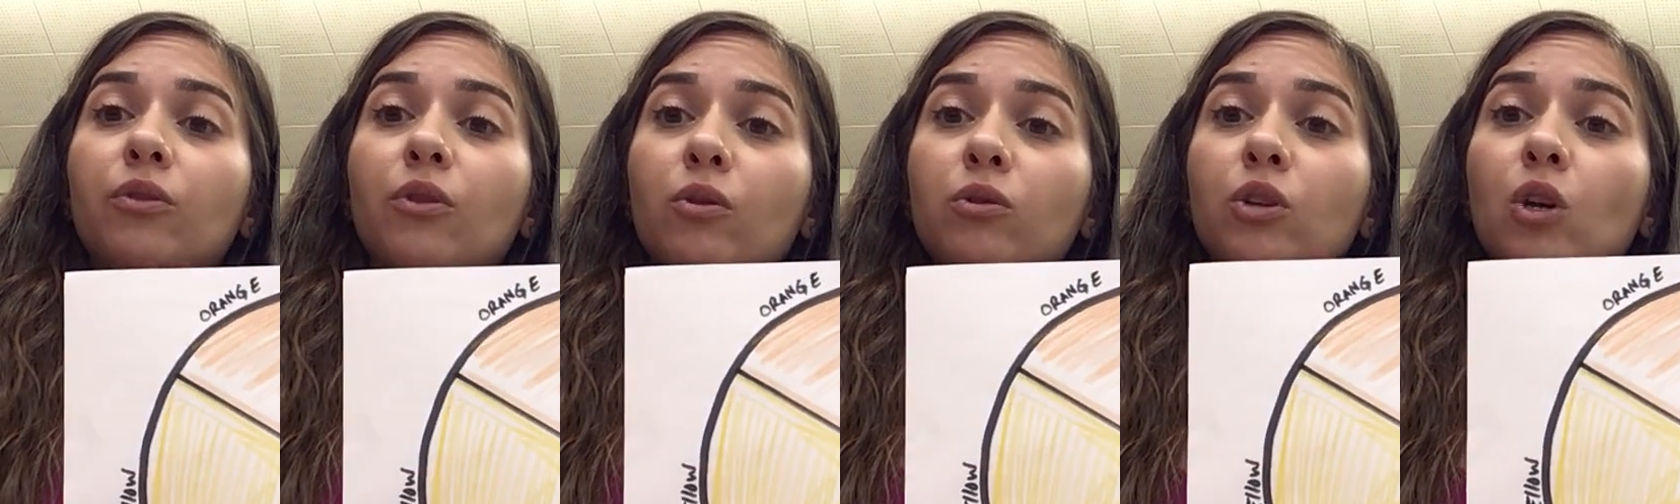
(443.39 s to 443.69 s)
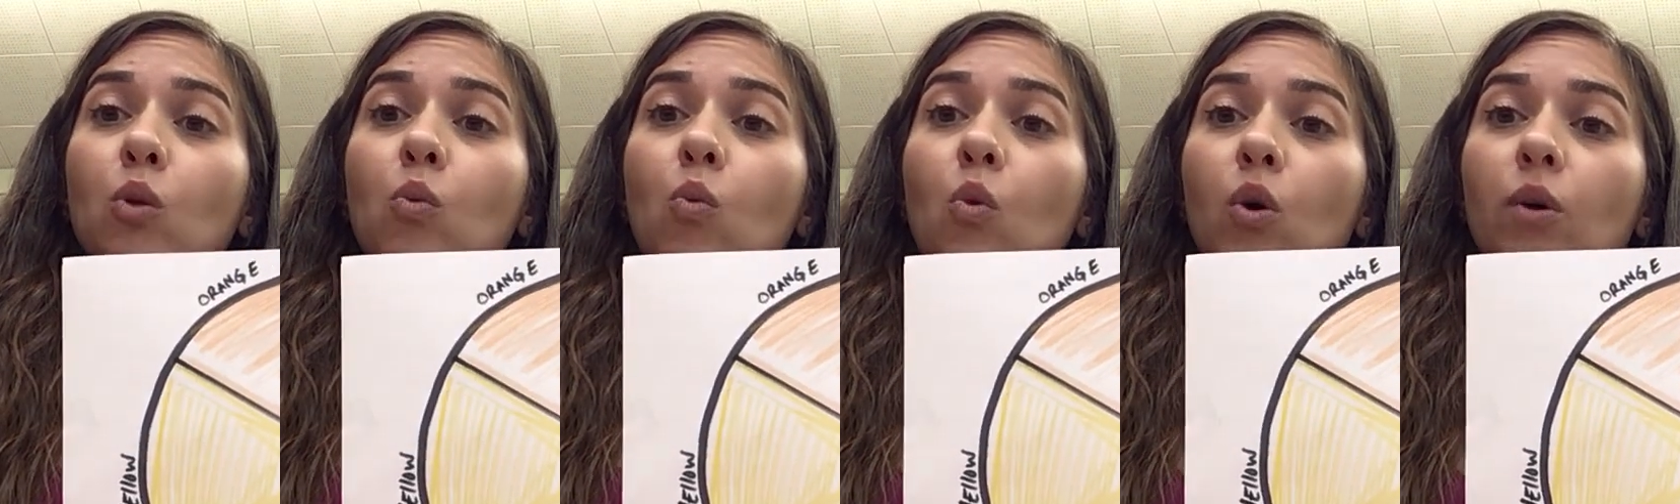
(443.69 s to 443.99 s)
Those are
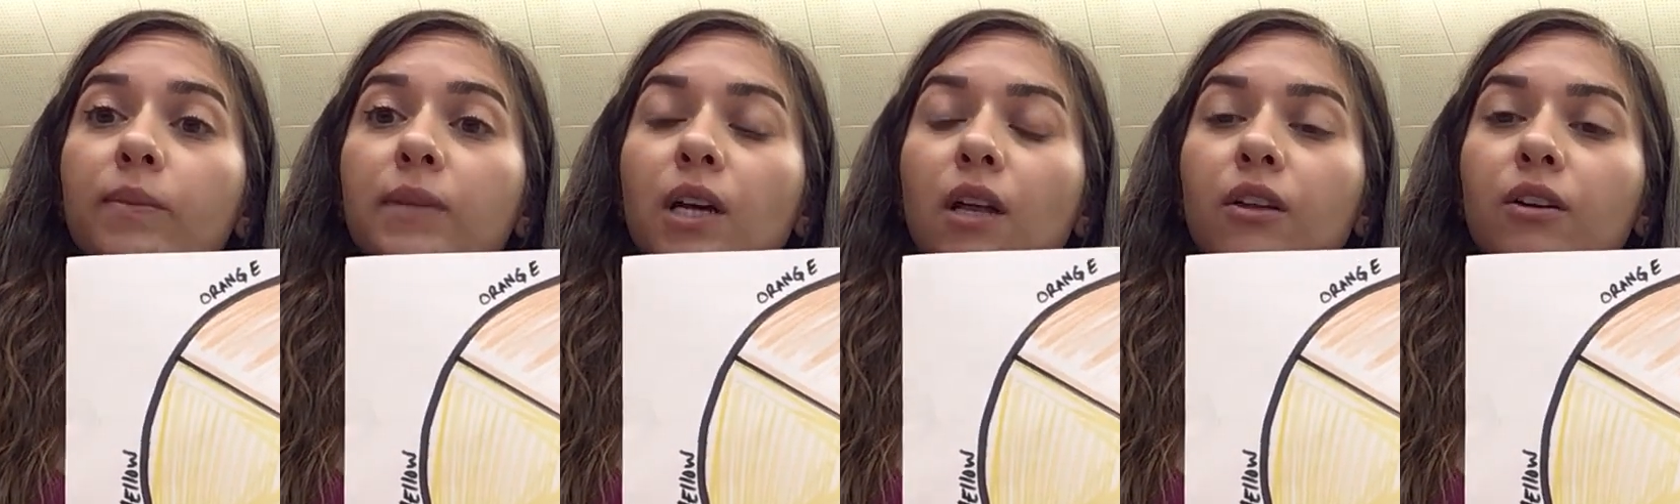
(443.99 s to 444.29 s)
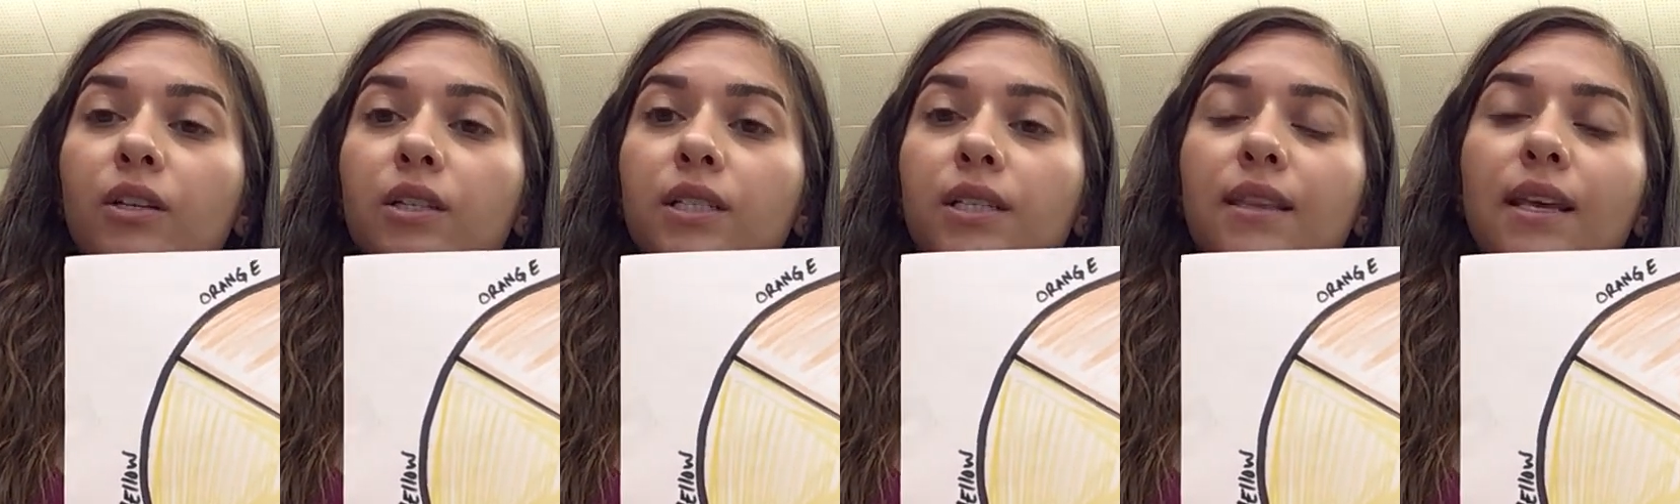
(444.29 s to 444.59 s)
warm
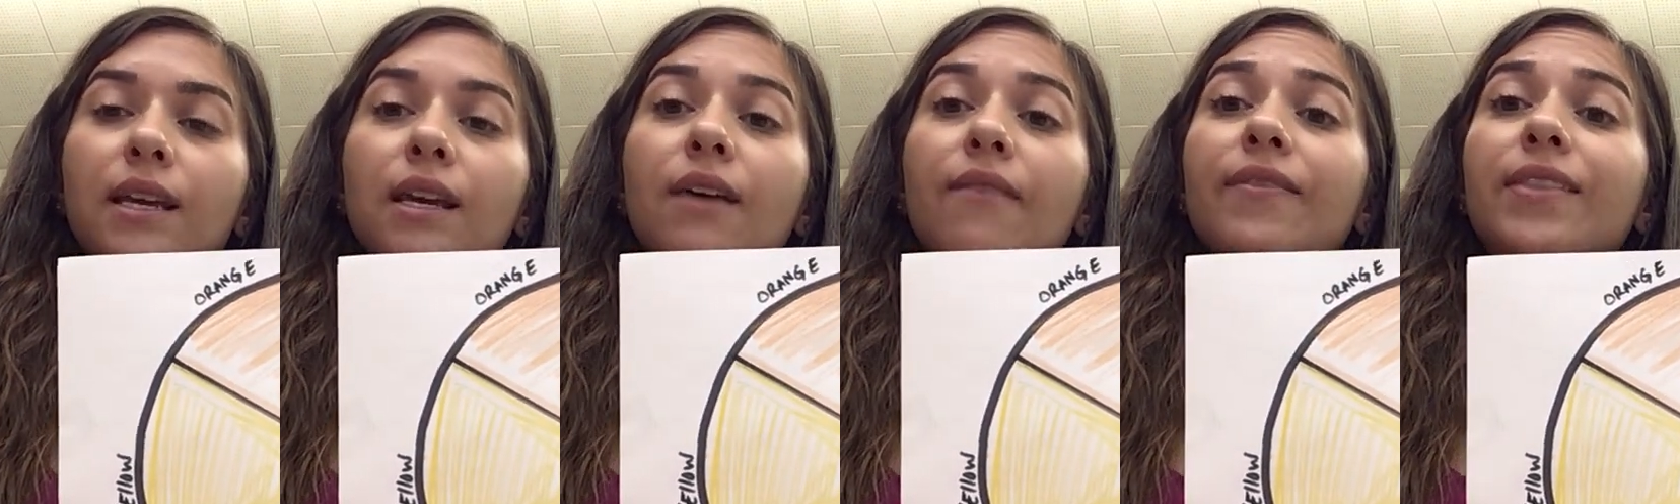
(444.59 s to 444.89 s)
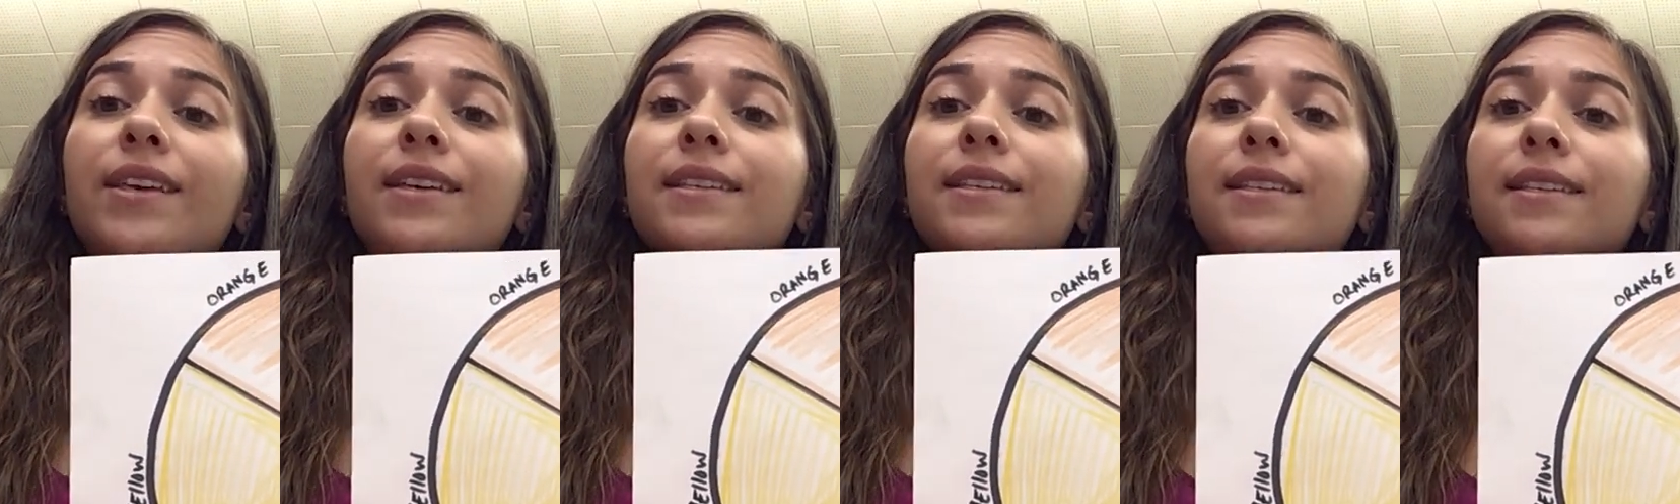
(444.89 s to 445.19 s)
colors. Think of
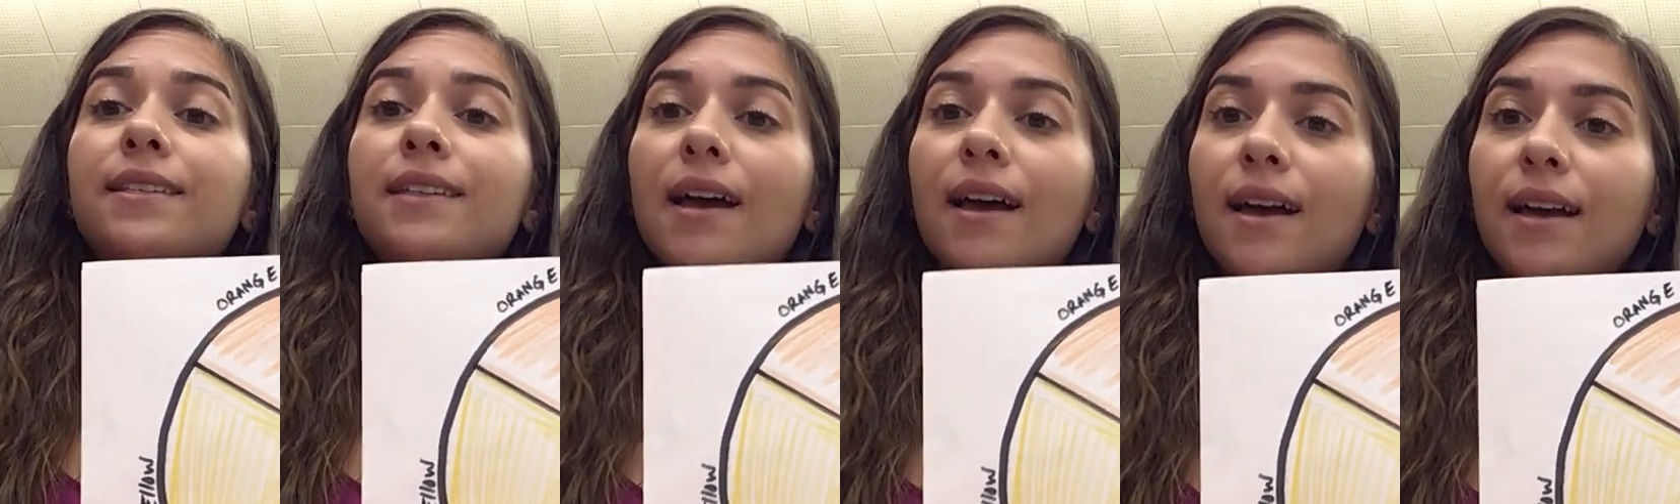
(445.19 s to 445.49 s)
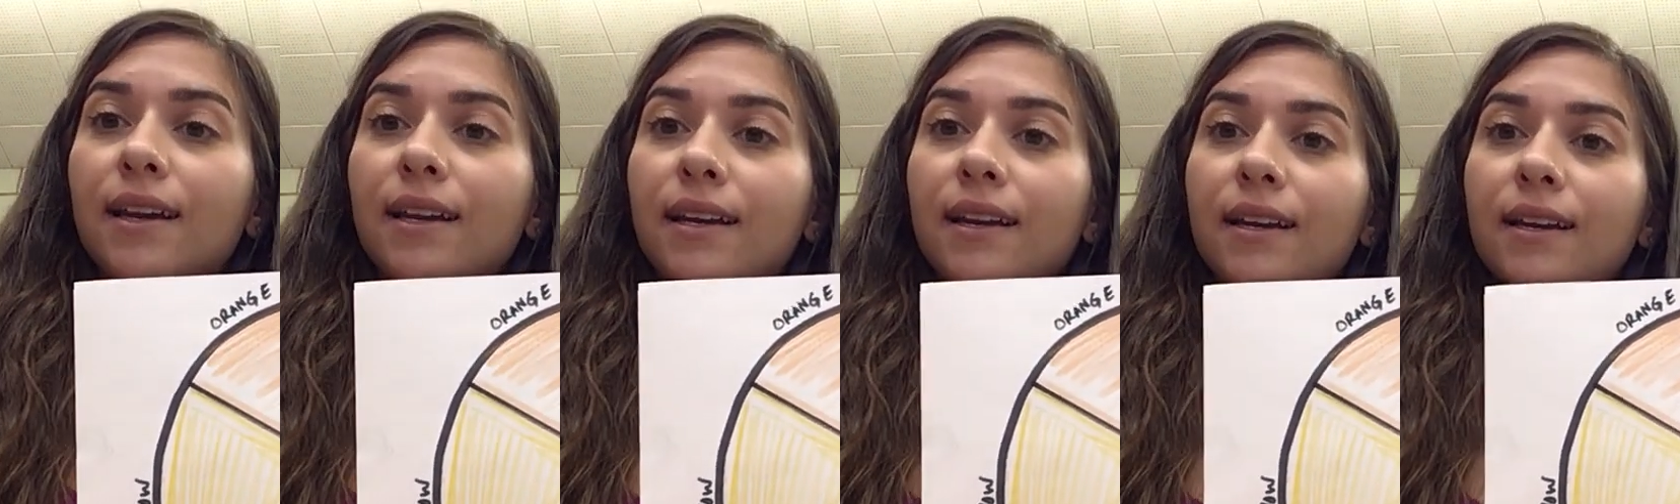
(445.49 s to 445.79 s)
the
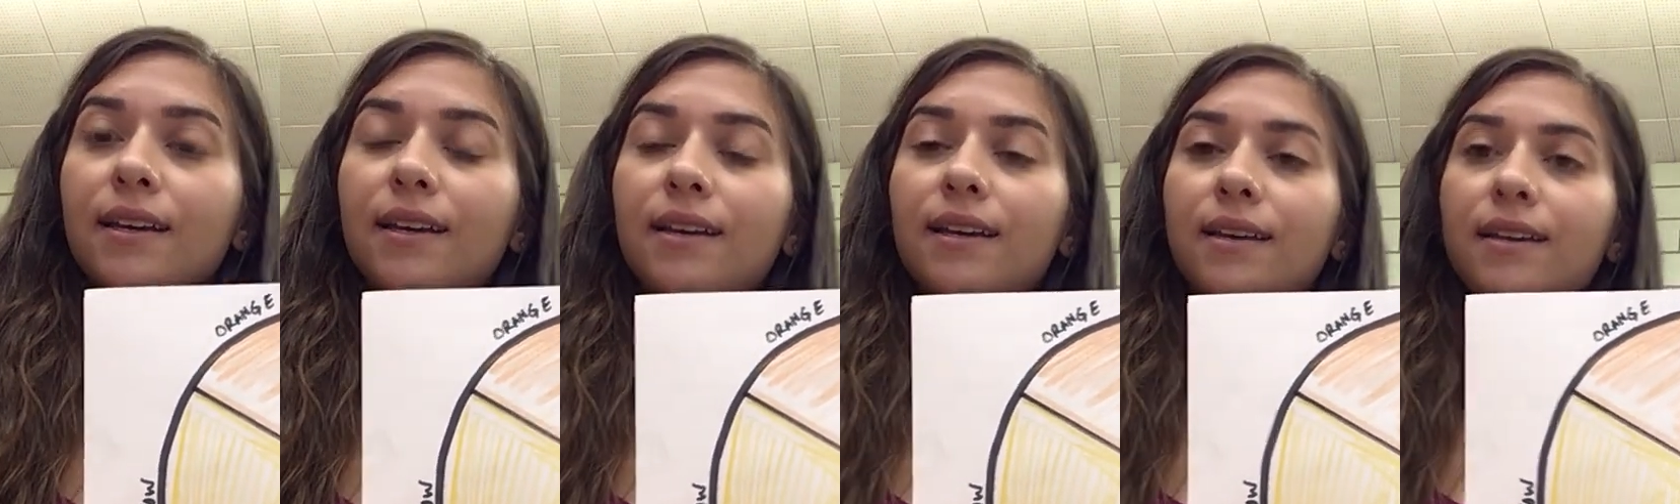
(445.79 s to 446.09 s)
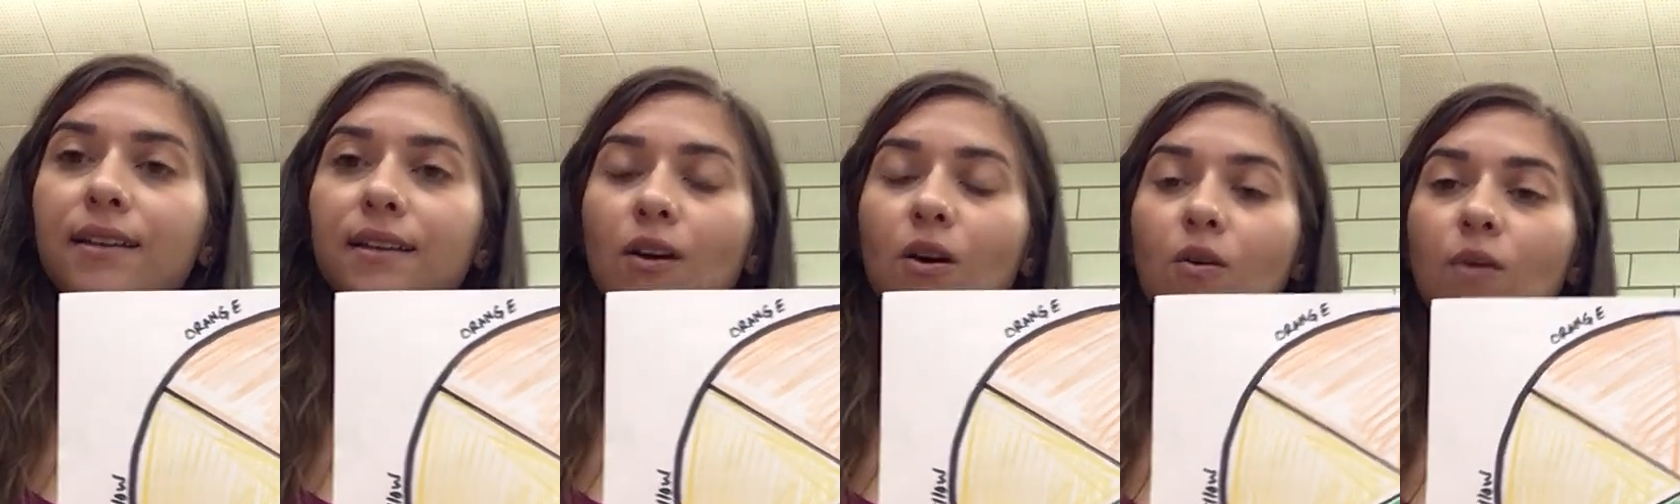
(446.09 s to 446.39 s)
sun,
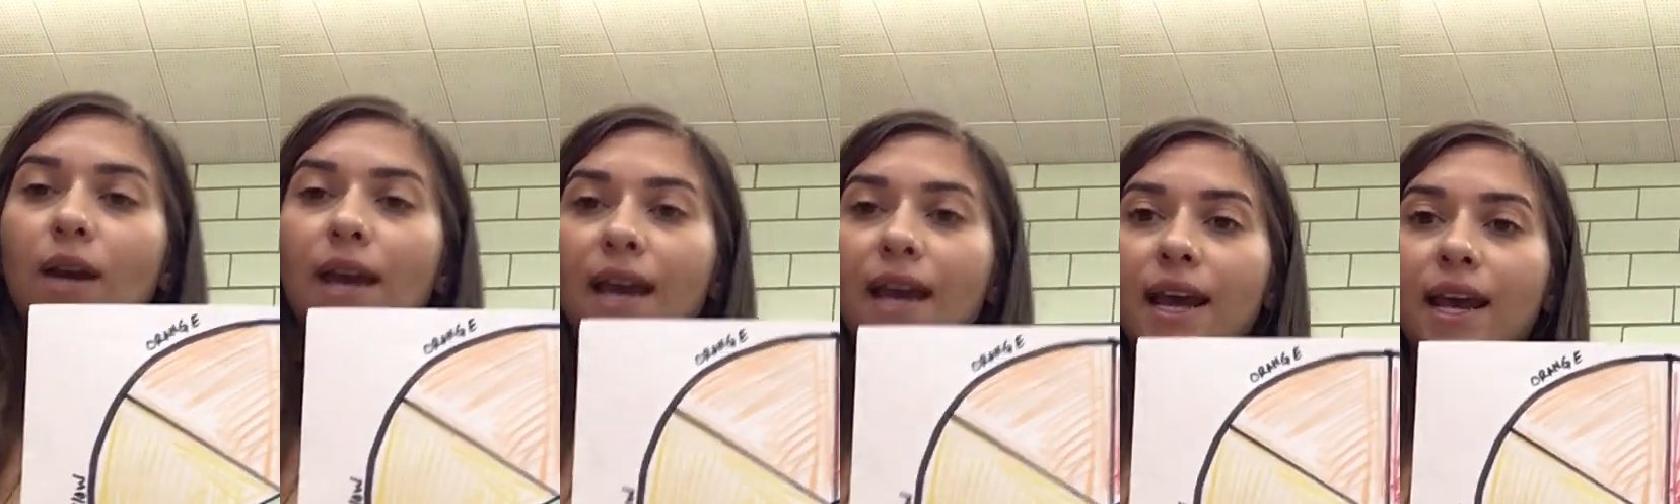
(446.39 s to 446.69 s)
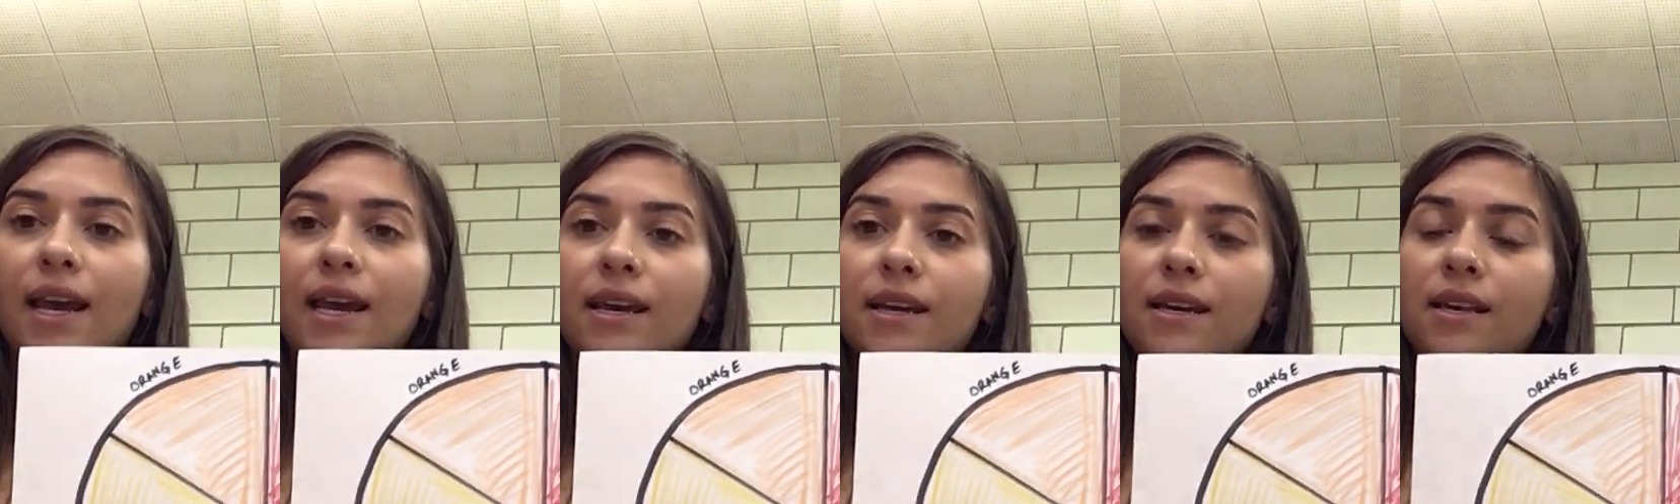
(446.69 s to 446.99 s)

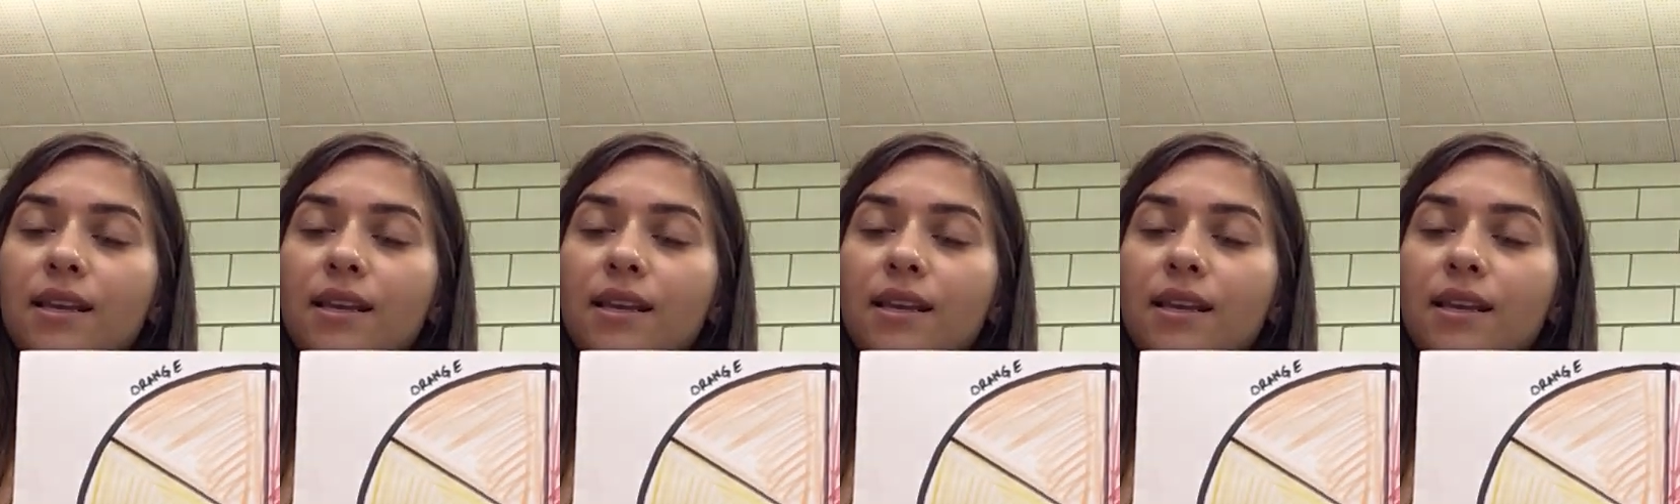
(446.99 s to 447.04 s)
okay?